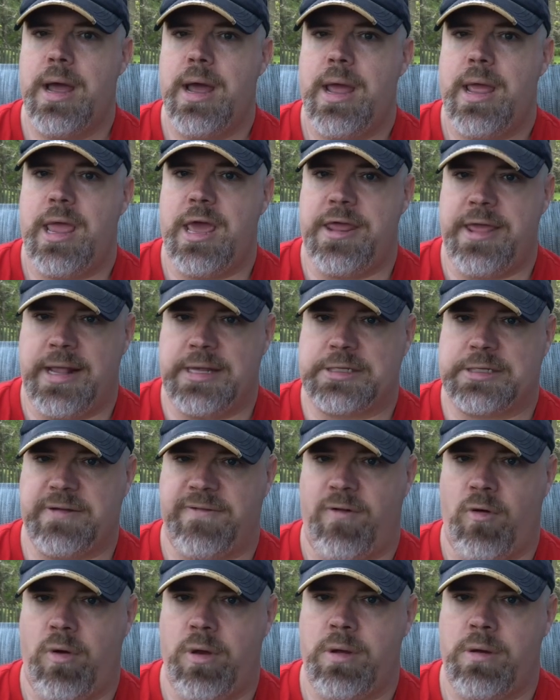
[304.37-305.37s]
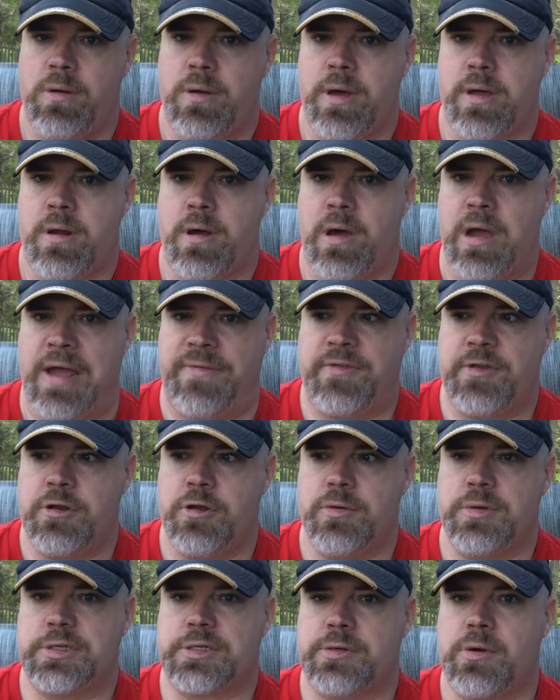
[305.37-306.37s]
it hits the foil, and all I have to
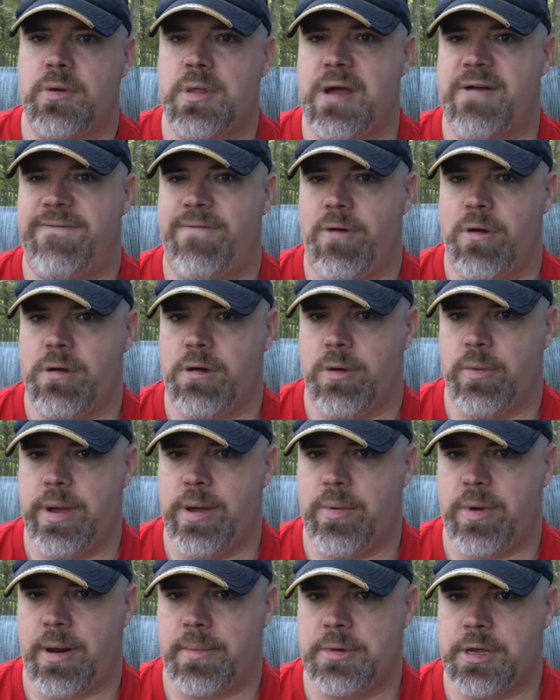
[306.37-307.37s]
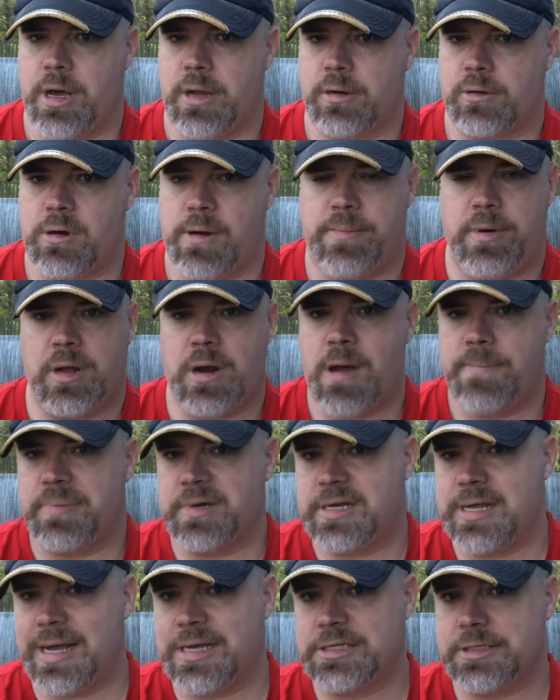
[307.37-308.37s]
do is throw that foil away when I'm done. Crumple it up
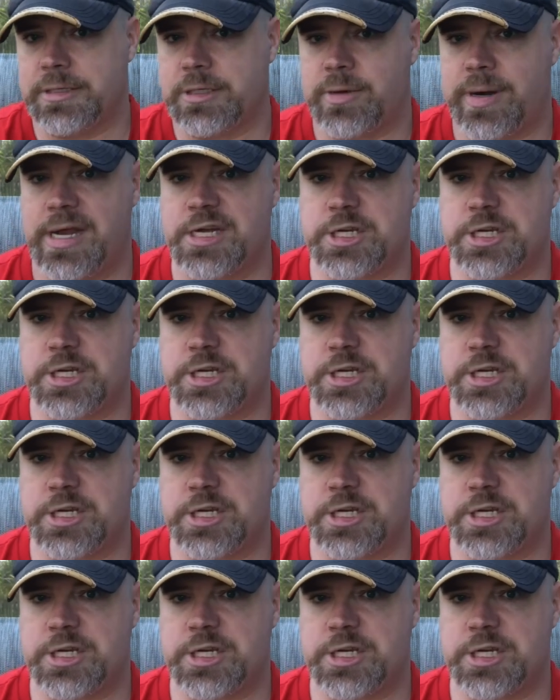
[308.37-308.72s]
and toss it in the trash